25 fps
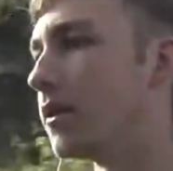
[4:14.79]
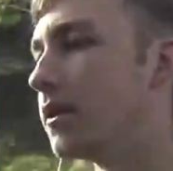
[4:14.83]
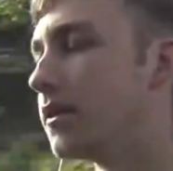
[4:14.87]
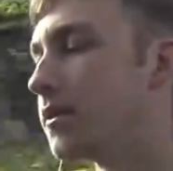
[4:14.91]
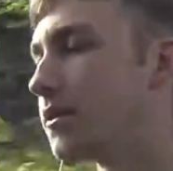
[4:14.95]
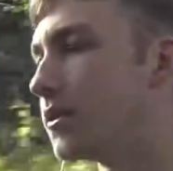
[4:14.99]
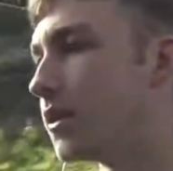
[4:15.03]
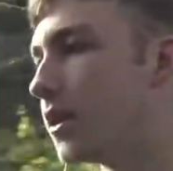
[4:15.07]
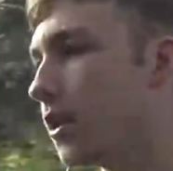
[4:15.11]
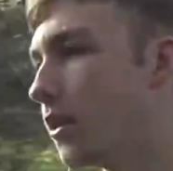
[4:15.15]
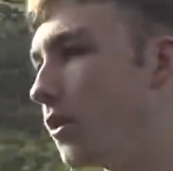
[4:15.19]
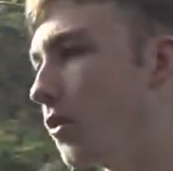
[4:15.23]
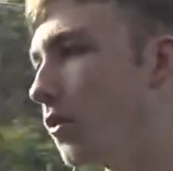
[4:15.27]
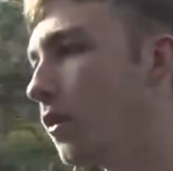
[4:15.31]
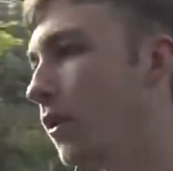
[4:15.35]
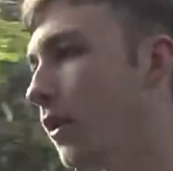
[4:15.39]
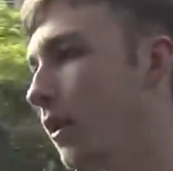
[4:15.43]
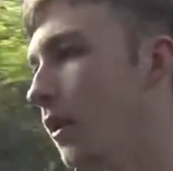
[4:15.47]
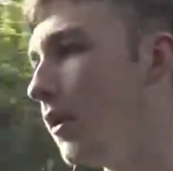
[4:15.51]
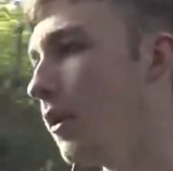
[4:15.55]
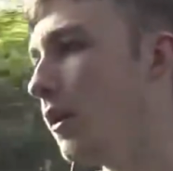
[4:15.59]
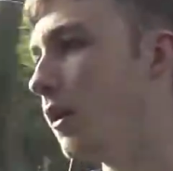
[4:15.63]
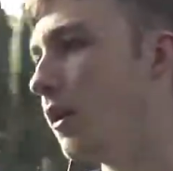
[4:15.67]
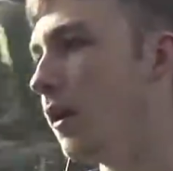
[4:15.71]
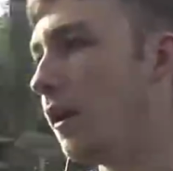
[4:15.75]
So
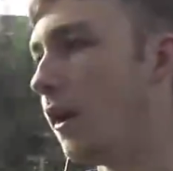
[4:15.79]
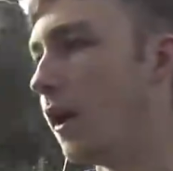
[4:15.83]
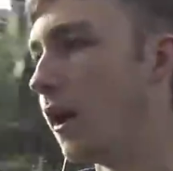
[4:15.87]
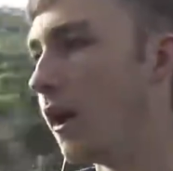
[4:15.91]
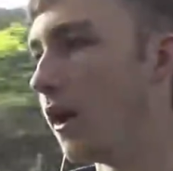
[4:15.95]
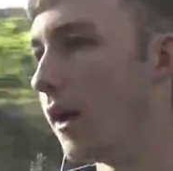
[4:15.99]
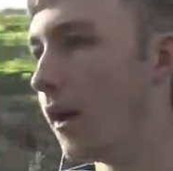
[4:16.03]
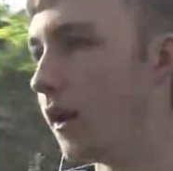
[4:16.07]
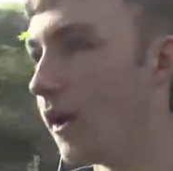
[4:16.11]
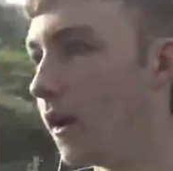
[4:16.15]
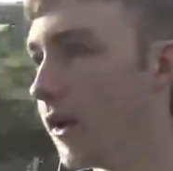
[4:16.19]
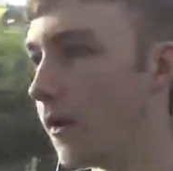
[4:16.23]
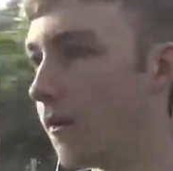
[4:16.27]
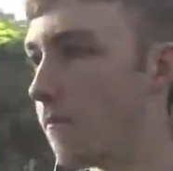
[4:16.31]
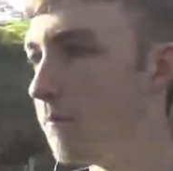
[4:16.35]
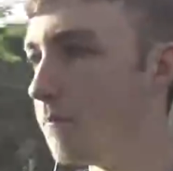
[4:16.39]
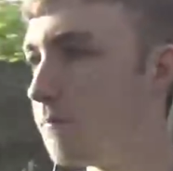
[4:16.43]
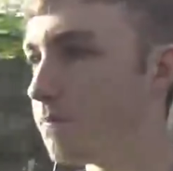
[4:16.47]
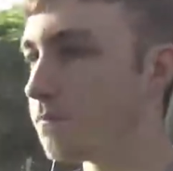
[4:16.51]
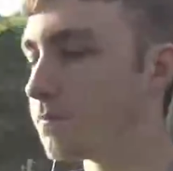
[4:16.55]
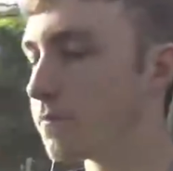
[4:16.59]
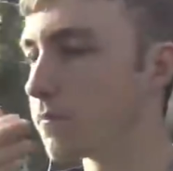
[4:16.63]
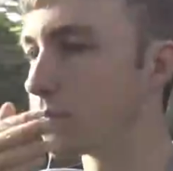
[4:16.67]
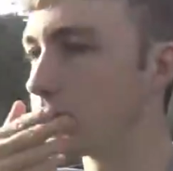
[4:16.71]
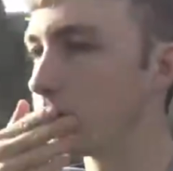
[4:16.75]

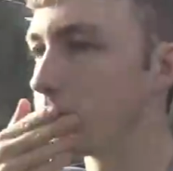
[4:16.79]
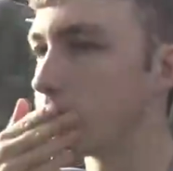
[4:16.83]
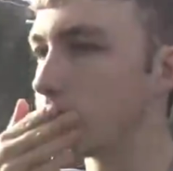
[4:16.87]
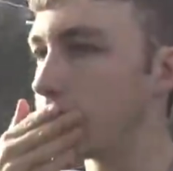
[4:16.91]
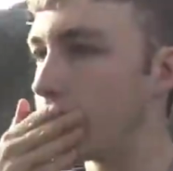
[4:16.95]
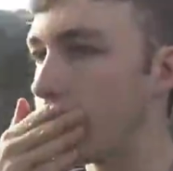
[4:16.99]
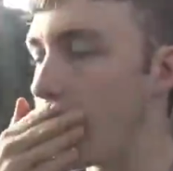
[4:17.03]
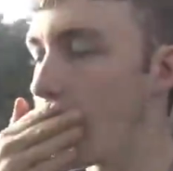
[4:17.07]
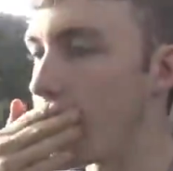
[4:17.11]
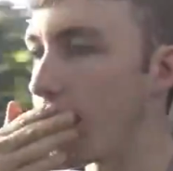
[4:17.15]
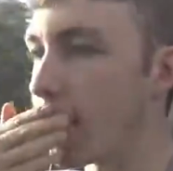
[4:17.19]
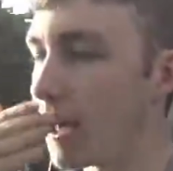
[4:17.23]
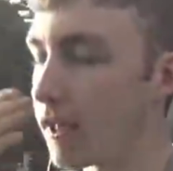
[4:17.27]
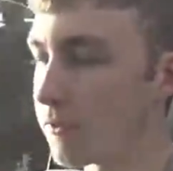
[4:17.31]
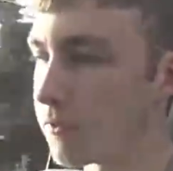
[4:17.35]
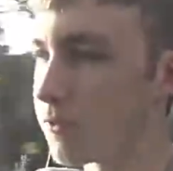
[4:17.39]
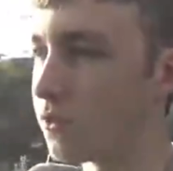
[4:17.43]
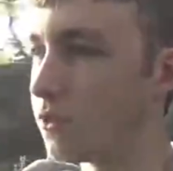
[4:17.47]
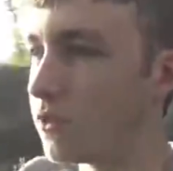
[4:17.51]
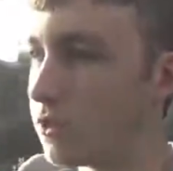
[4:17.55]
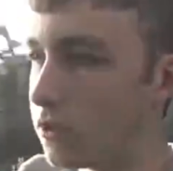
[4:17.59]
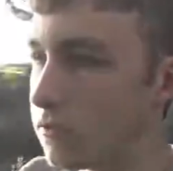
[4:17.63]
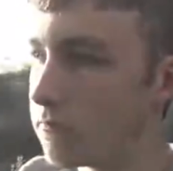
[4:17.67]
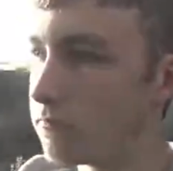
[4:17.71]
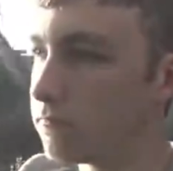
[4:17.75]
so yeah, I
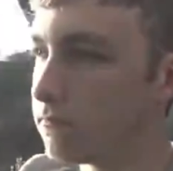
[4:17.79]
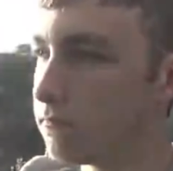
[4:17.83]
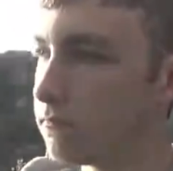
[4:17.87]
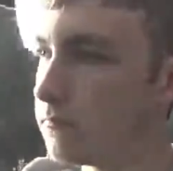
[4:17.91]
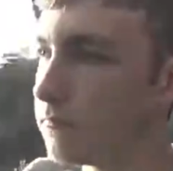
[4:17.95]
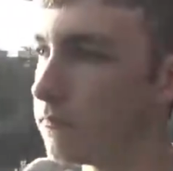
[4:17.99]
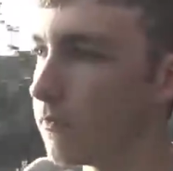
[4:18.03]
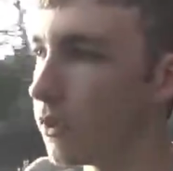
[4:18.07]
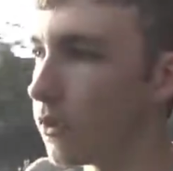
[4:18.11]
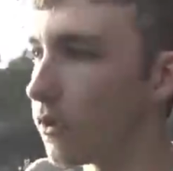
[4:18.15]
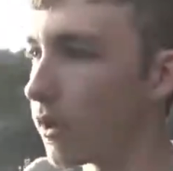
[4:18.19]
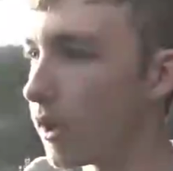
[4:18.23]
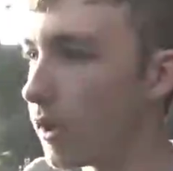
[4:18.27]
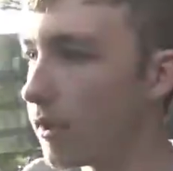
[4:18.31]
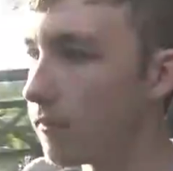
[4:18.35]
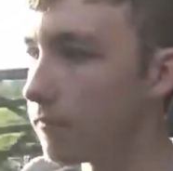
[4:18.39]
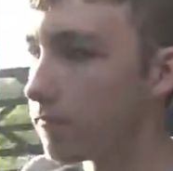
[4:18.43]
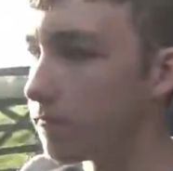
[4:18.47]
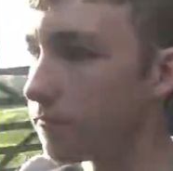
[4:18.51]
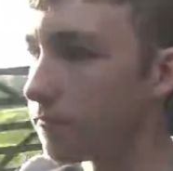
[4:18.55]
thought, okay,